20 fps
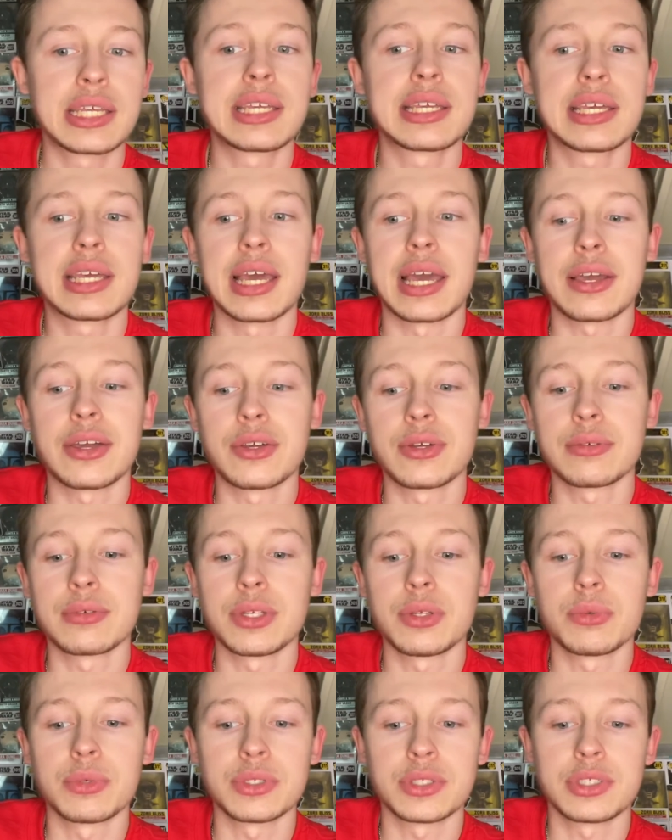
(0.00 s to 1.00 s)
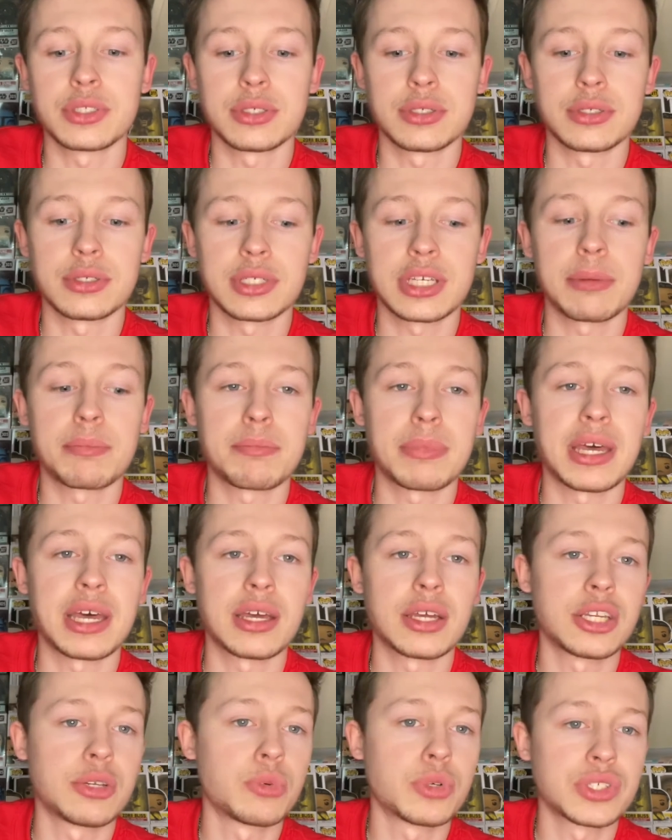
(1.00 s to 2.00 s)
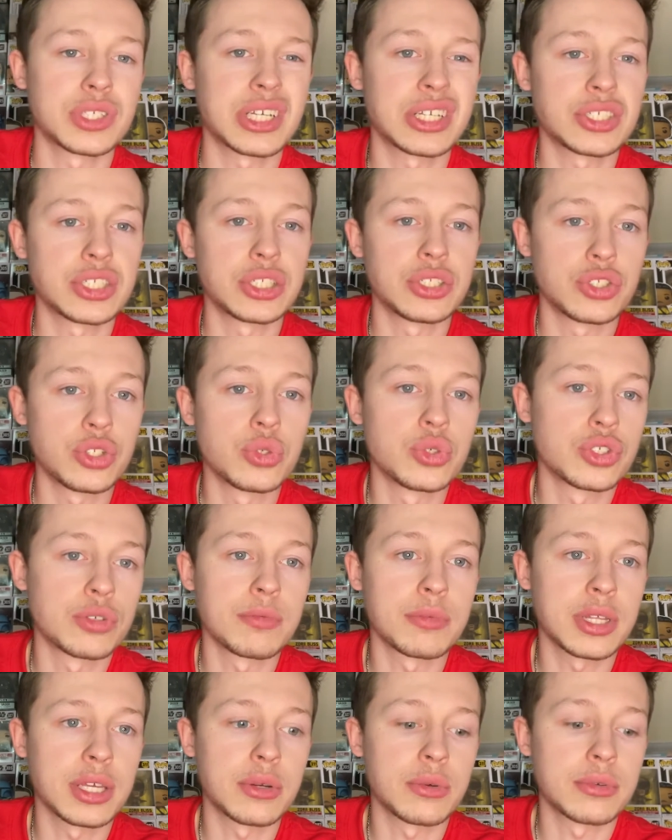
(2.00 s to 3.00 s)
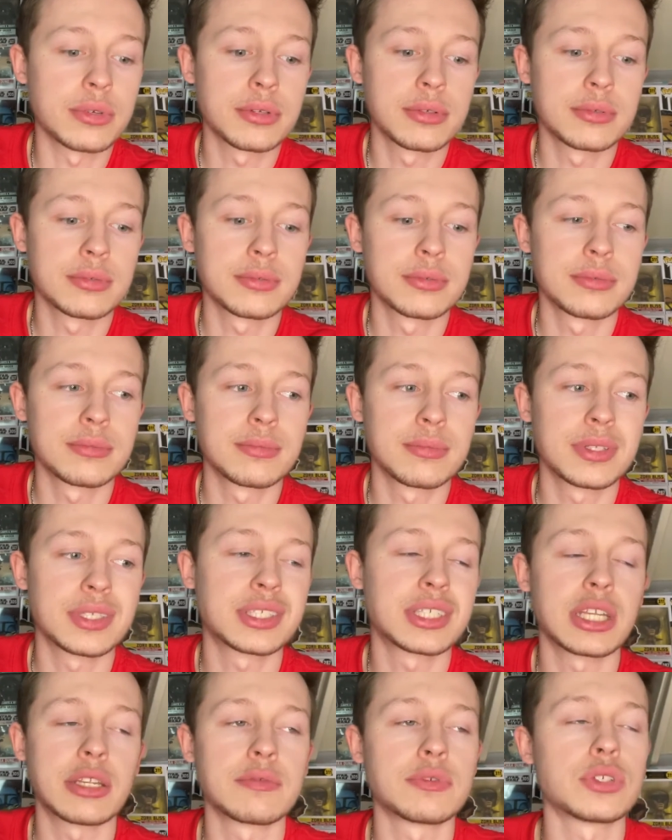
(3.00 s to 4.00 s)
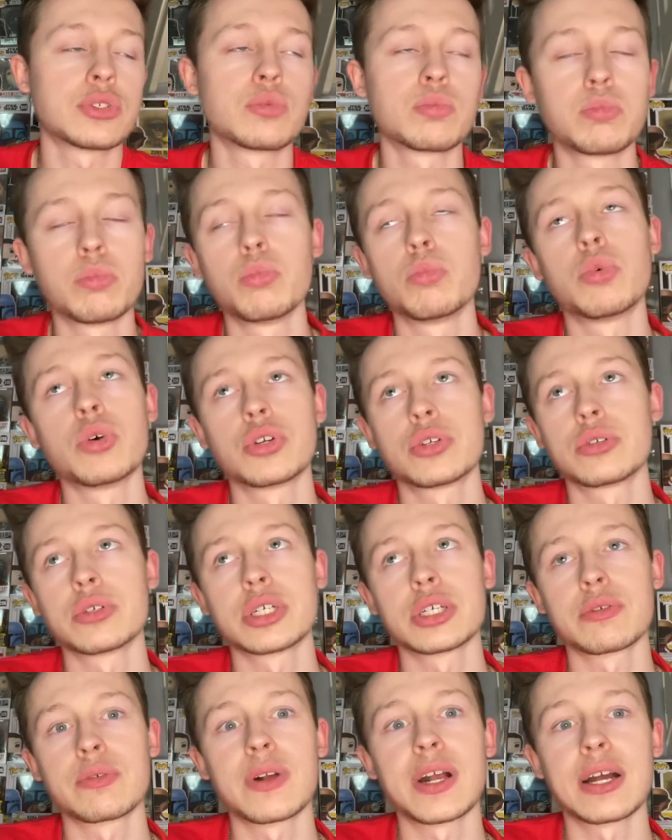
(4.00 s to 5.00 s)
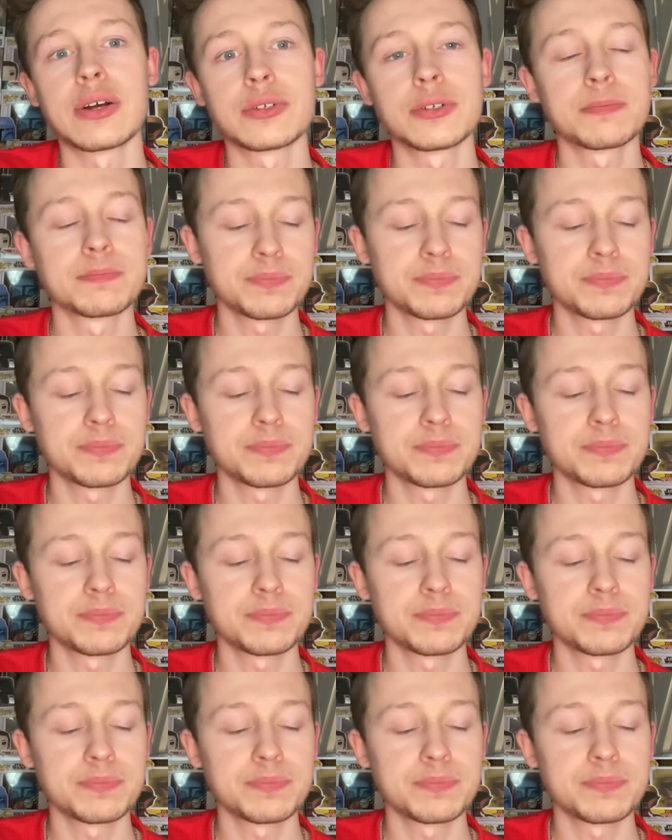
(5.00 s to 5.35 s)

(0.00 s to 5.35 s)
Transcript: get better, and he wants to actually do something instead of just wandering around.